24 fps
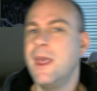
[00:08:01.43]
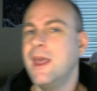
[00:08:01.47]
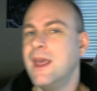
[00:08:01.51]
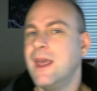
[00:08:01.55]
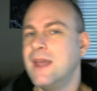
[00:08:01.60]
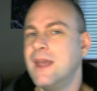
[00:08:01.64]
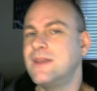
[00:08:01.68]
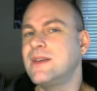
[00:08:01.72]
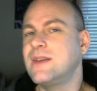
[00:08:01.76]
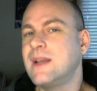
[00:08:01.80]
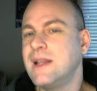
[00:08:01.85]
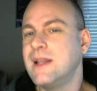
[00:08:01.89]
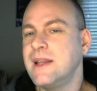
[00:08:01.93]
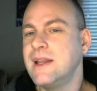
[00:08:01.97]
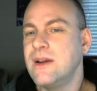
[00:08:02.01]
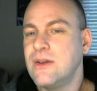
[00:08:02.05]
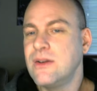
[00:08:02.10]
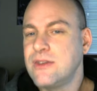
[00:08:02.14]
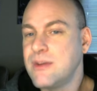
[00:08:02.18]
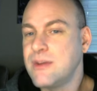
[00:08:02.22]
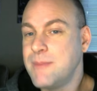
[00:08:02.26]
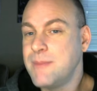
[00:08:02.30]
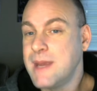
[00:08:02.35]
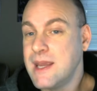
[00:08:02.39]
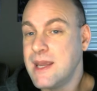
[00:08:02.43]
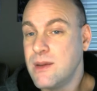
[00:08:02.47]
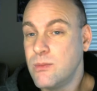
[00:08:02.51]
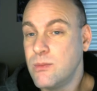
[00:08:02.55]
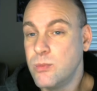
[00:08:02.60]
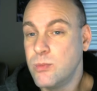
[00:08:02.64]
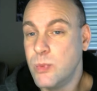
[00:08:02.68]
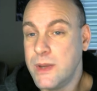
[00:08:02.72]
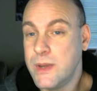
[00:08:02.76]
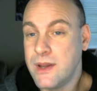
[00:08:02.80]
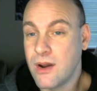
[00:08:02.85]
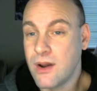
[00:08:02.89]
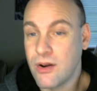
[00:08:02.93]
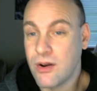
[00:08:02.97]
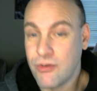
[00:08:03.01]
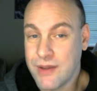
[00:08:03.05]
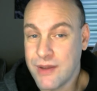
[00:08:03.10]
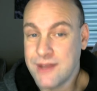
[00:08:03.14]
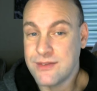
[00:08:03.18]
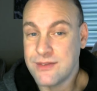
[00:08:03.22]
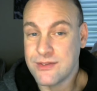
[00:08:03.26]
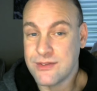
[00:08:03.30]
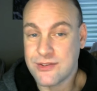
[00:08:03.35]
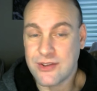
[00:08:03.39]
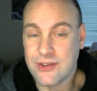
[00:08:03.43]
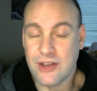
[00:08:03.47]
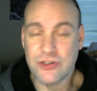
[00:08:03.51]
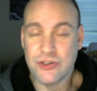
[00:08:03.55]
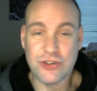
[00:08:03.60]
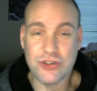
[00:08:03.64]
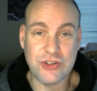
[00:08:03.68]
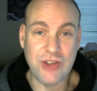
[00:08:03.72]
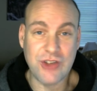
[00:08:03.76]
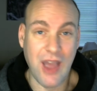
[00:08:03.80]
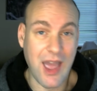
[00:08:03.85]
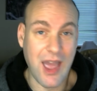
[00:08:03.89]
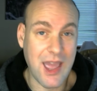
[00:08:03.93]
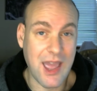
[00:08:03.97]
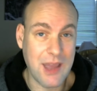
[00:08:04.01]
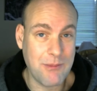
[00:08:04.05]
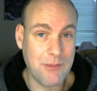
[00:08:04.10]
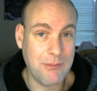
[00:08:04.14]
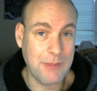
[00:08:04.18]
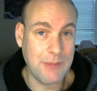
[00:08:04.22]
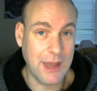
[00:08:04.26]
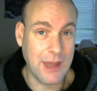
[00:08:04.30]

It's clear to me we are in such a time